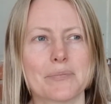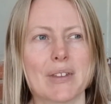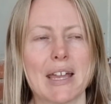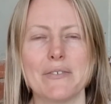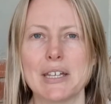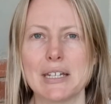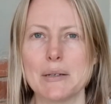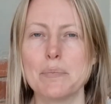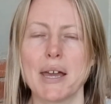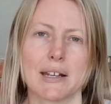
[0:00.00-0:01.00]
having an
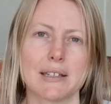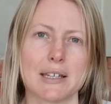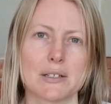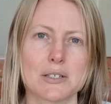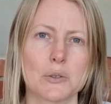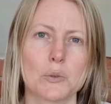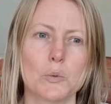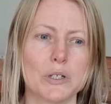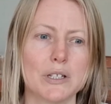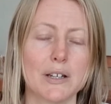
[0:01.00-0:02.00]
impact that
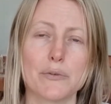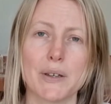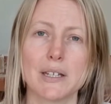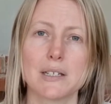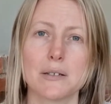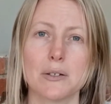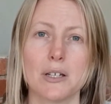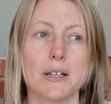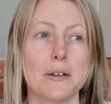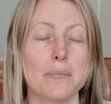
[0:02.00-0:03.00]
would affect
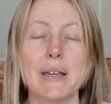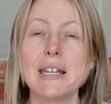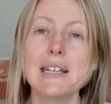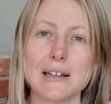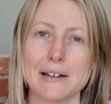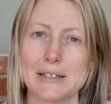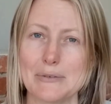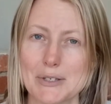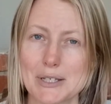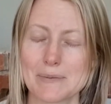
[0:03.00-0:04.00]
many
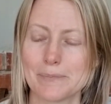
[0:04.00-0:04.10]
lives.